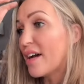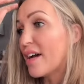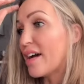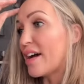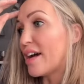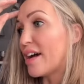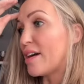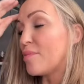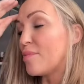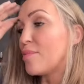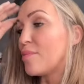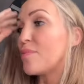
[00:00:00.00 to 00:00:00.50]

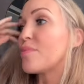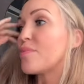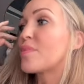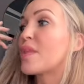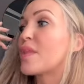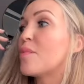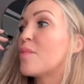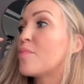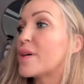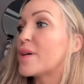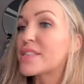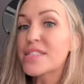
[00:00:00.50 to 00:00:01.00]

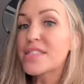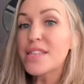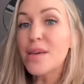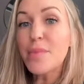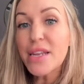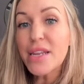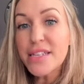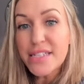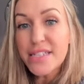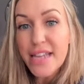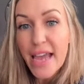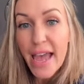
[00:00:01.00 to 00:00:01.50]
But
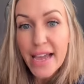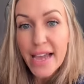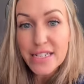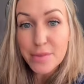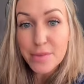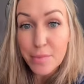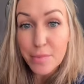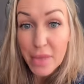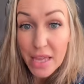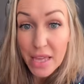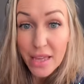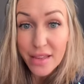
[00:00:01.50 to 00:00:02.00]
somebody
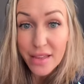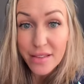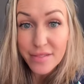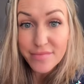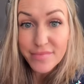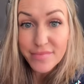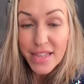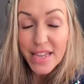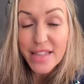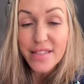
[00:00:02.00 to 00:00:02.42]
tagged me